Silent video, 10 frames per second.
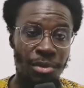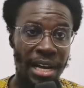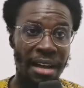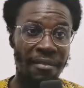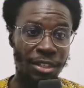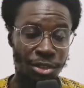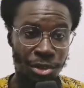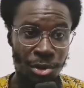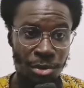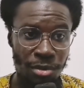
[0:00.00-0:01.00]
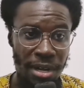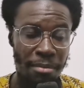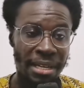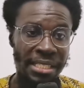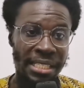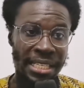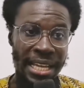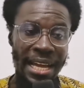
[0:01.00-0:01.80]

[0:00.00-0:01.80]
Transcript: I have a studio. I'm an engineer.